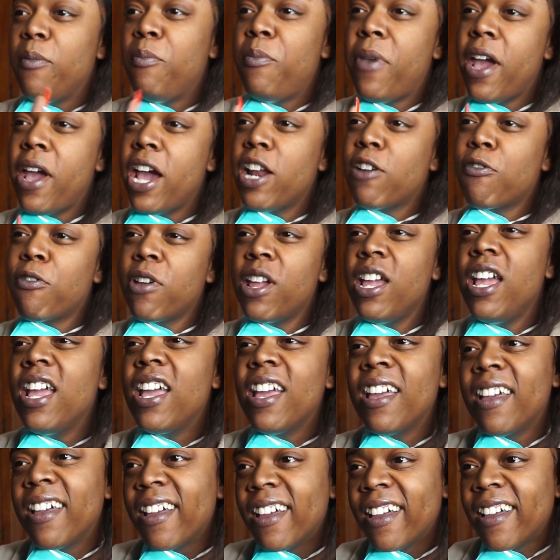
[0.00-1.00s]
battery,
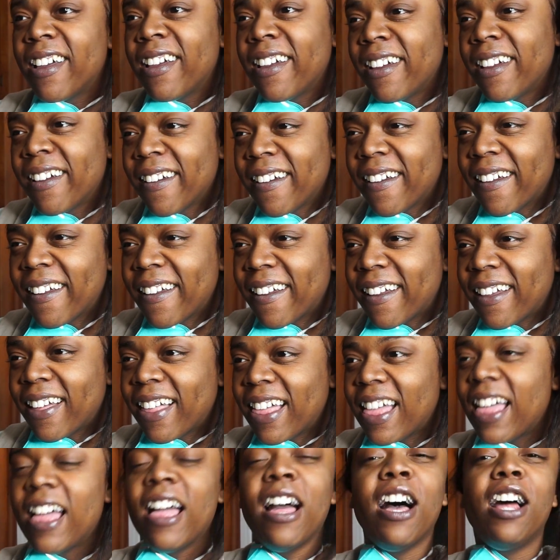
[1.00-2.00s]

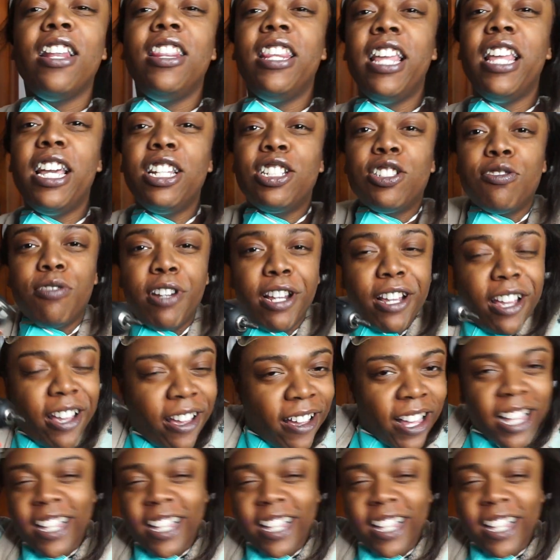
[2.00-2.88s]
electric.